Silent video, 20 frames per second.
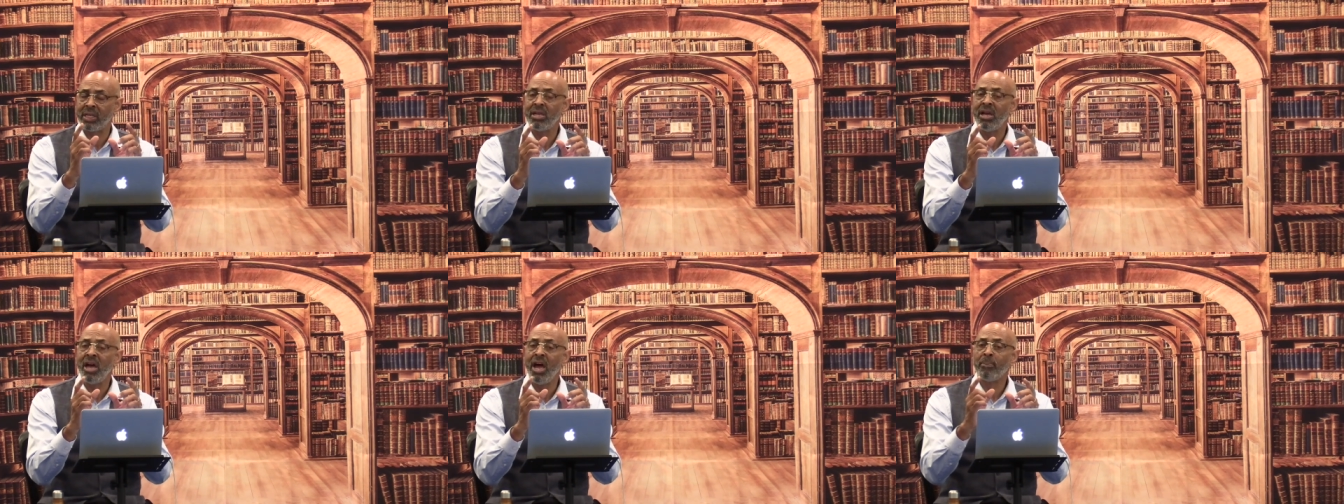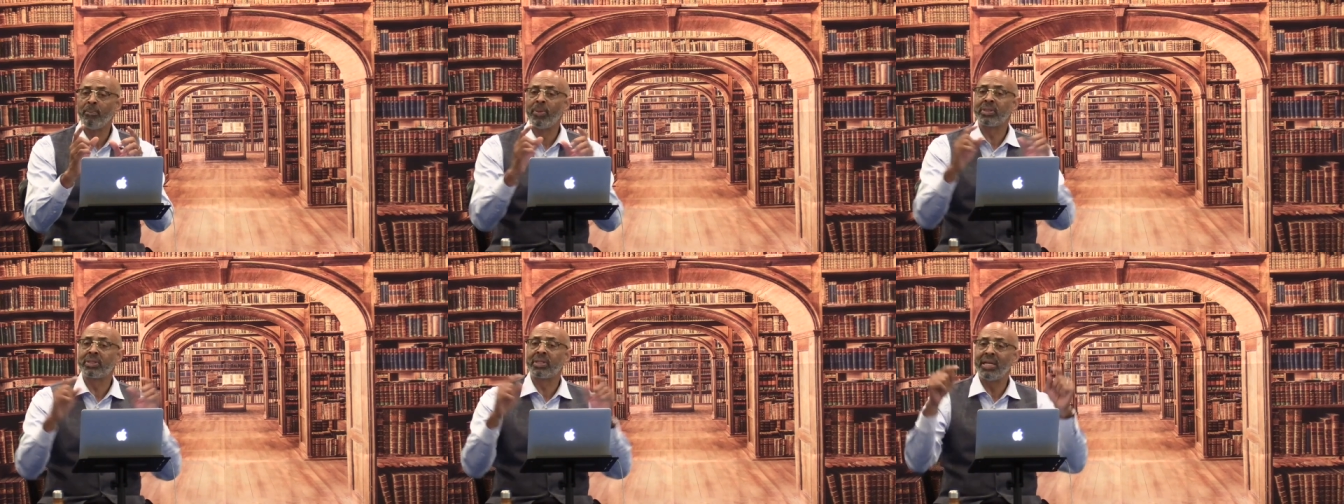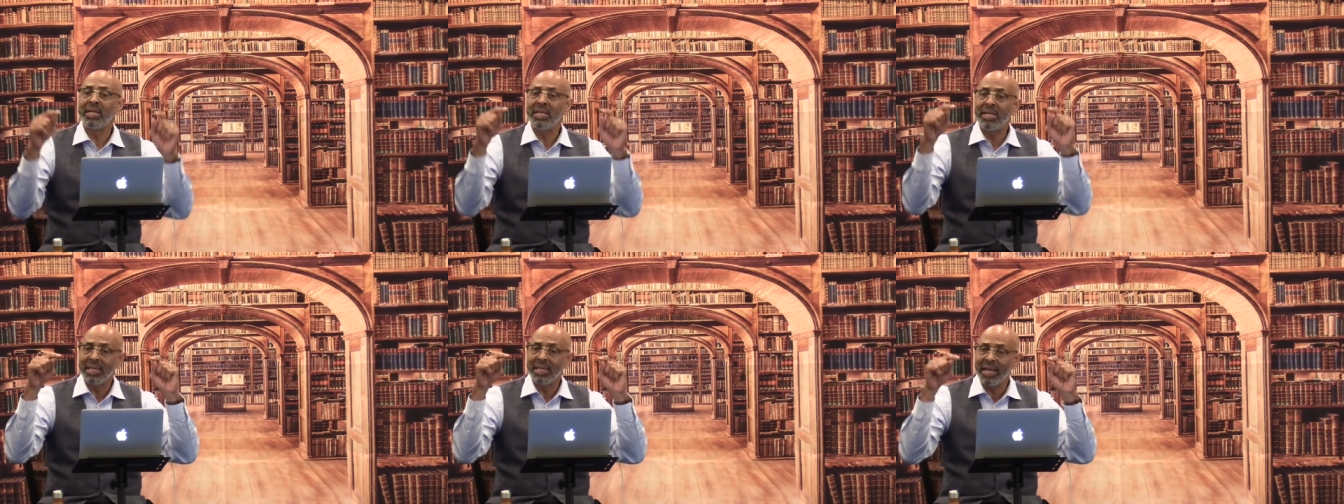but the
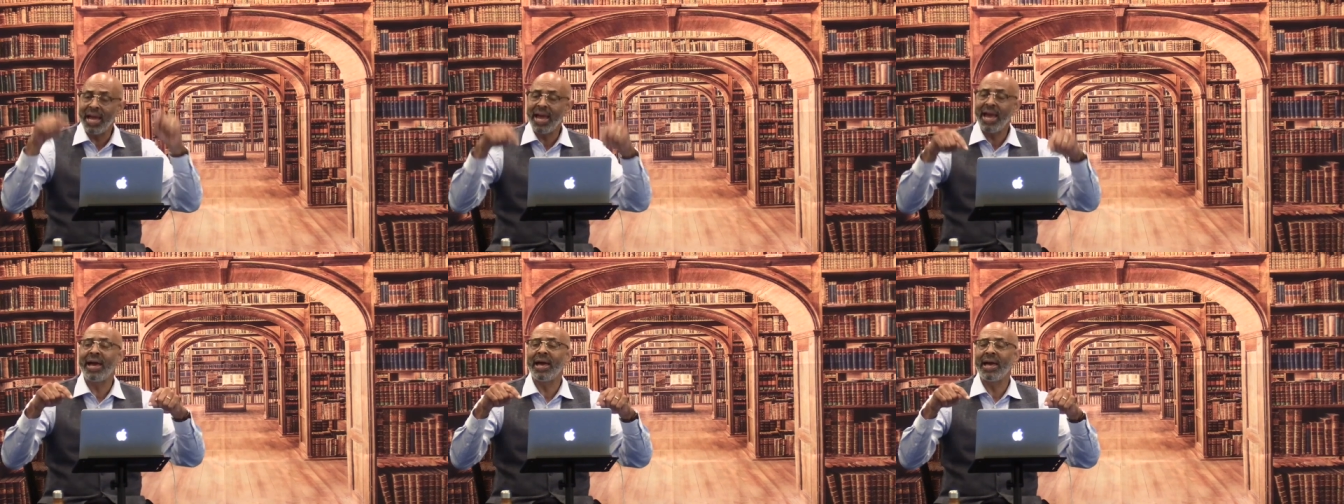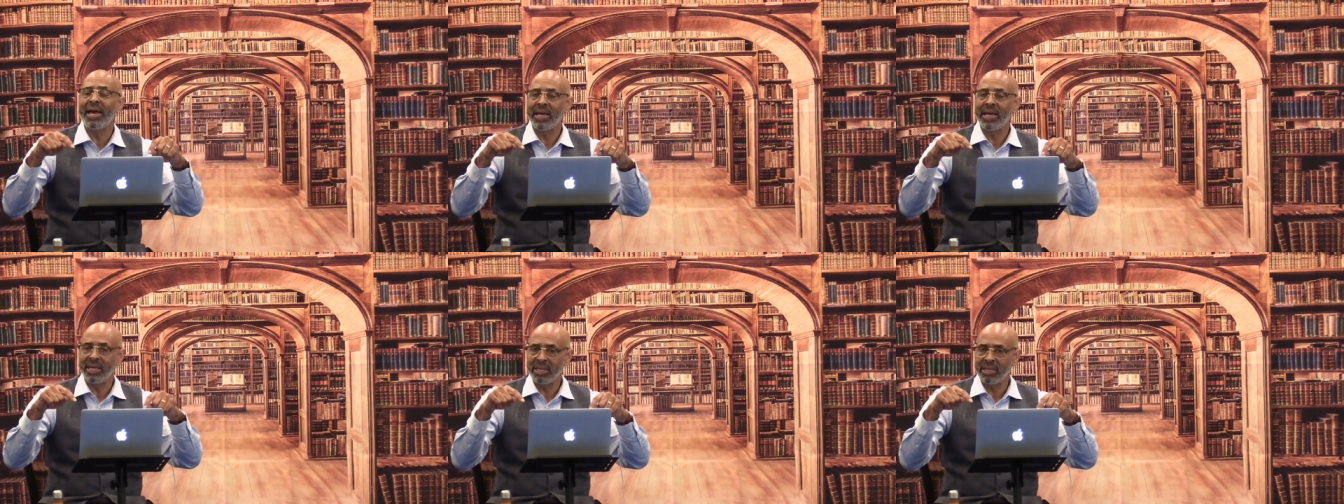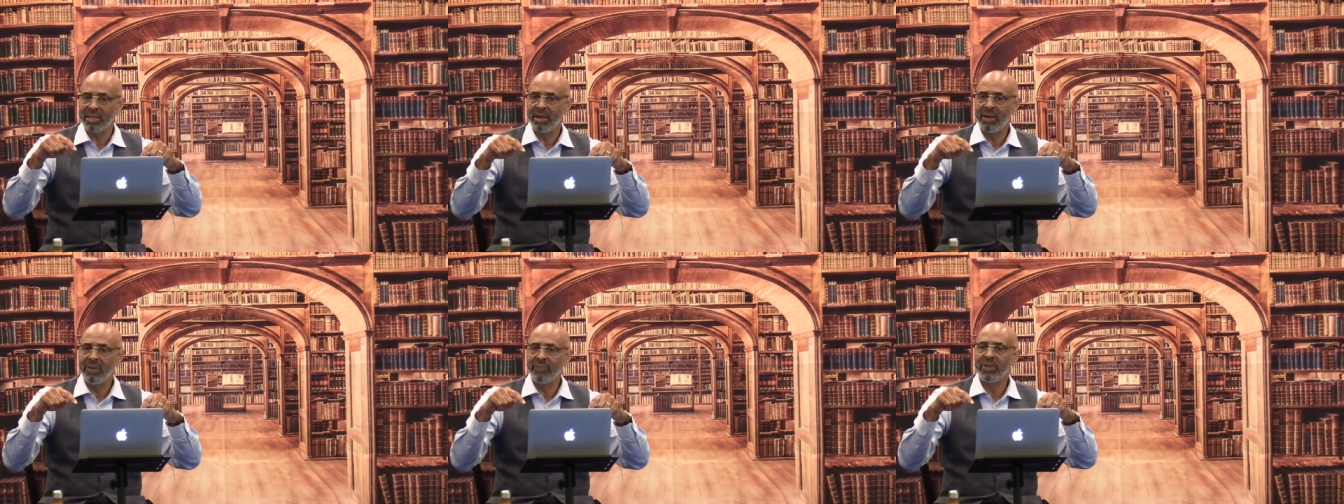land
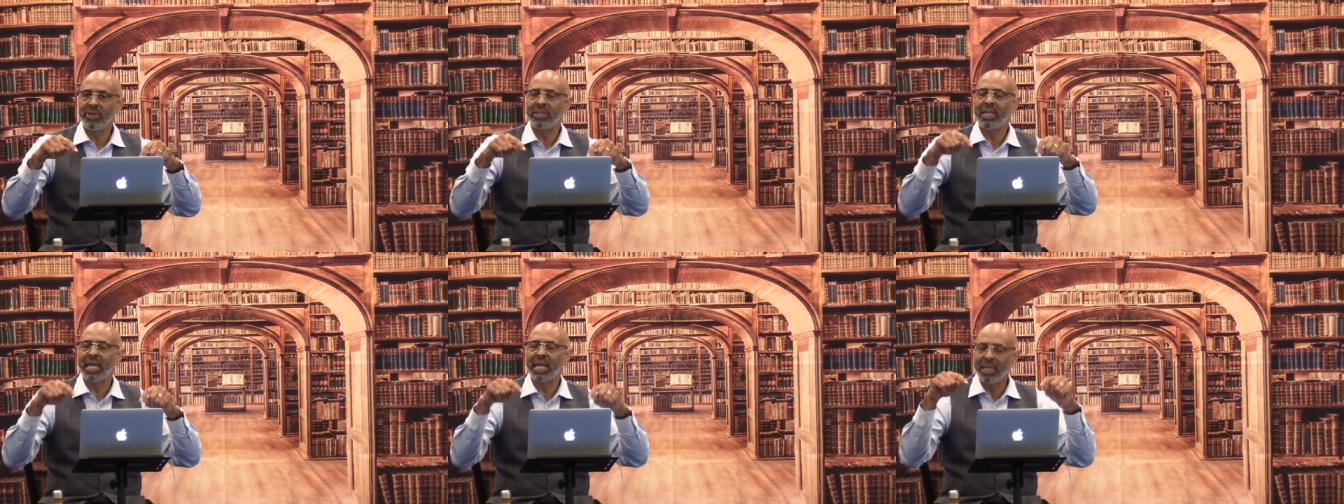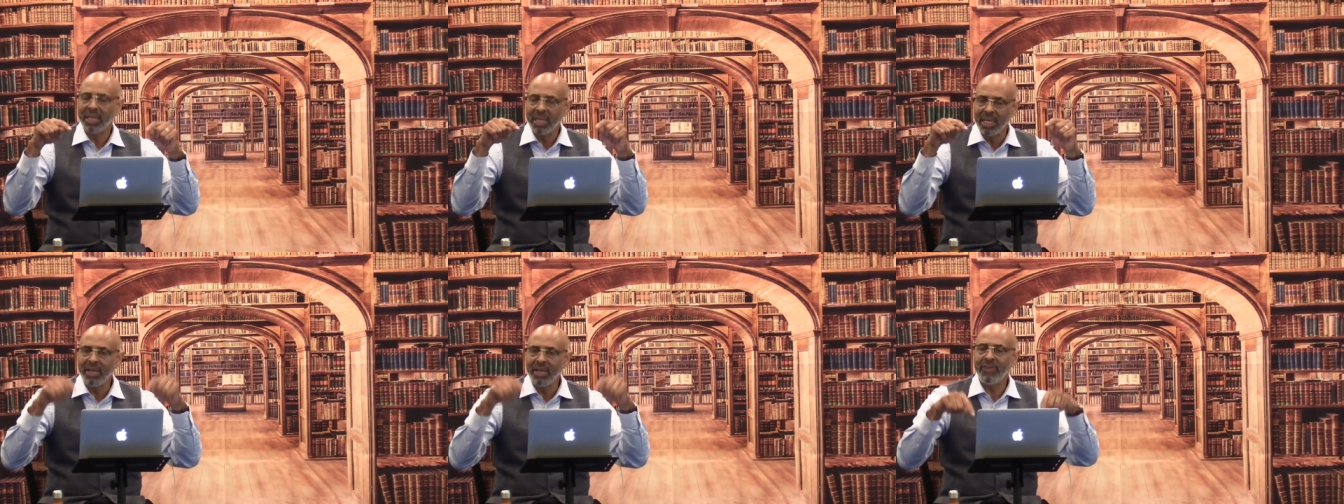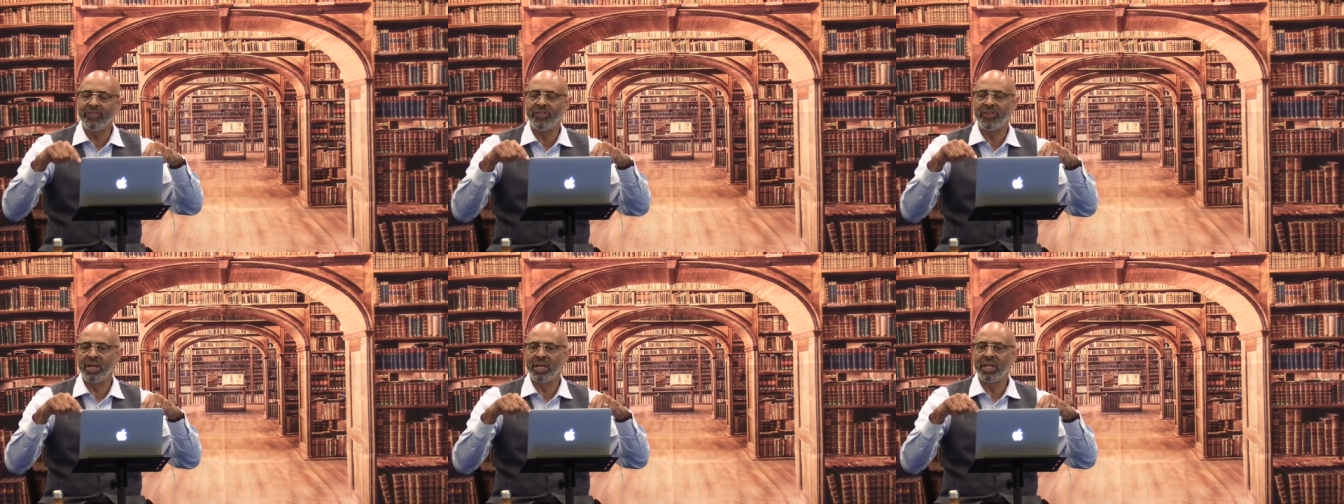that they live
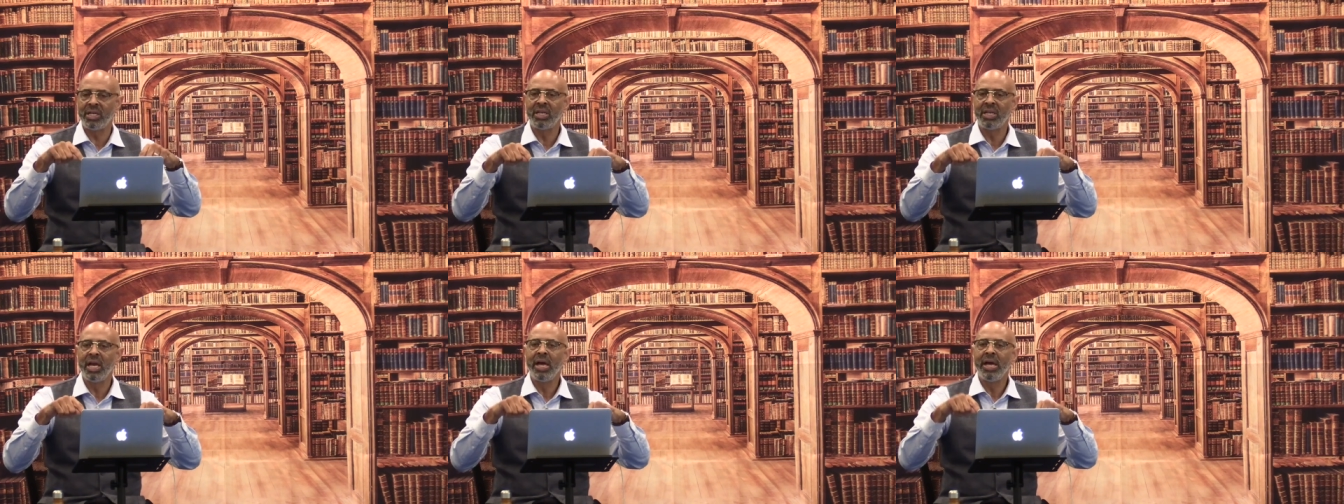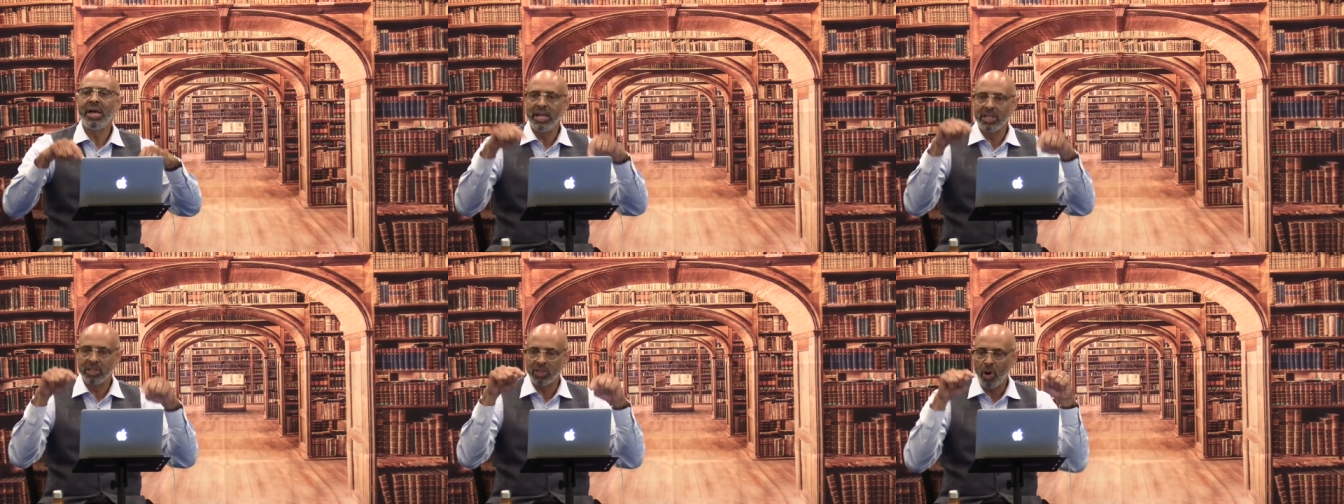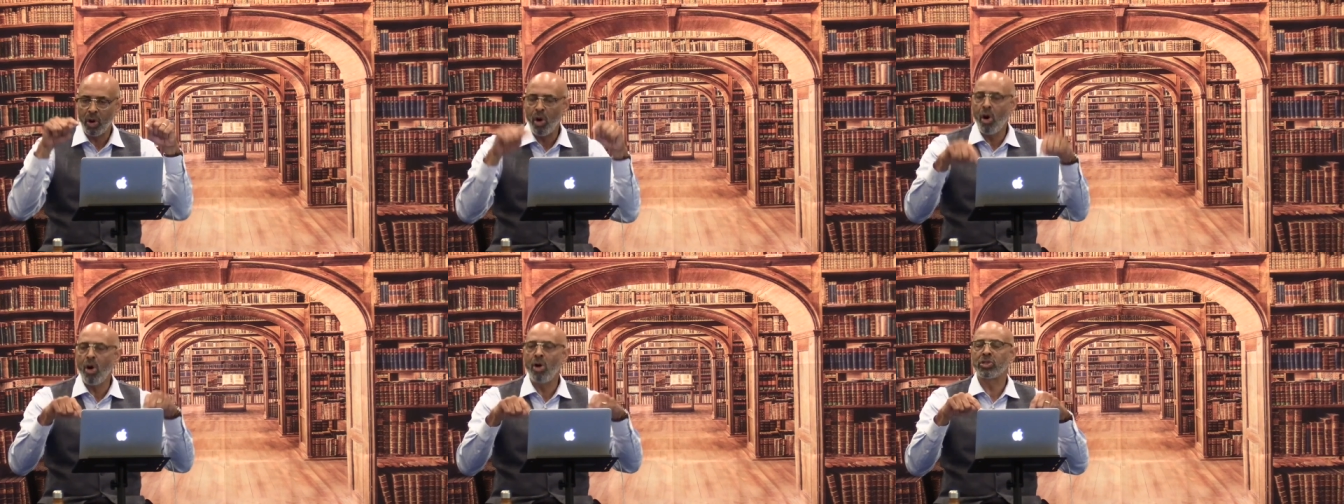in is
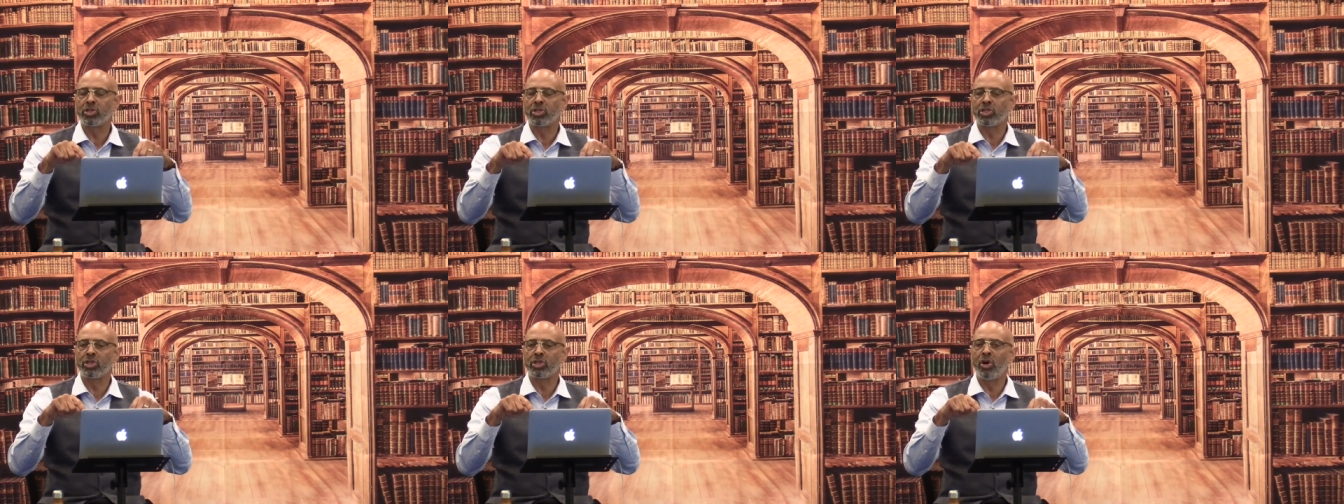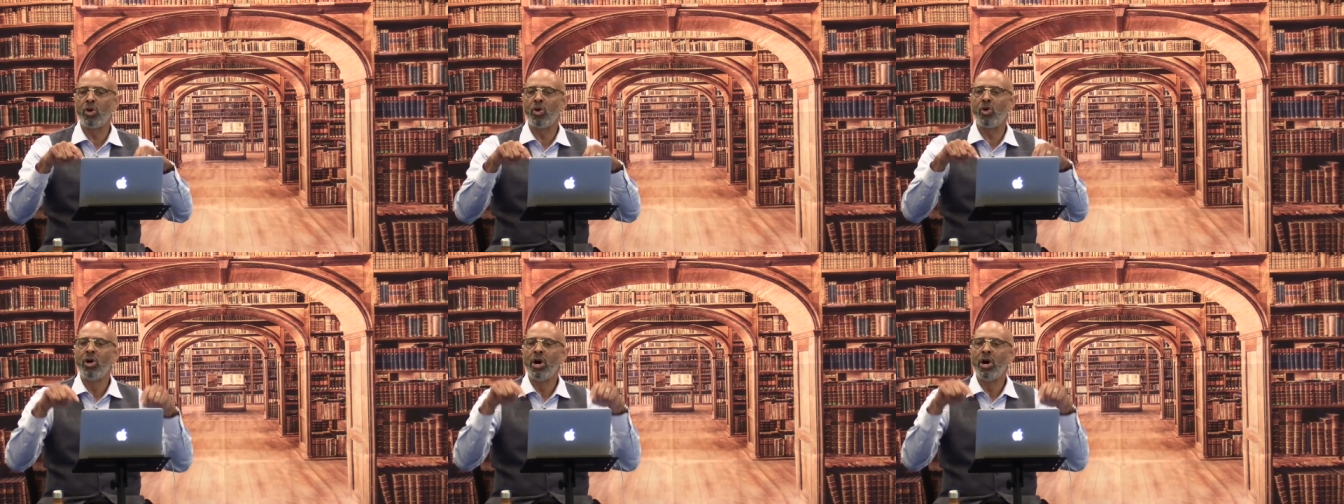also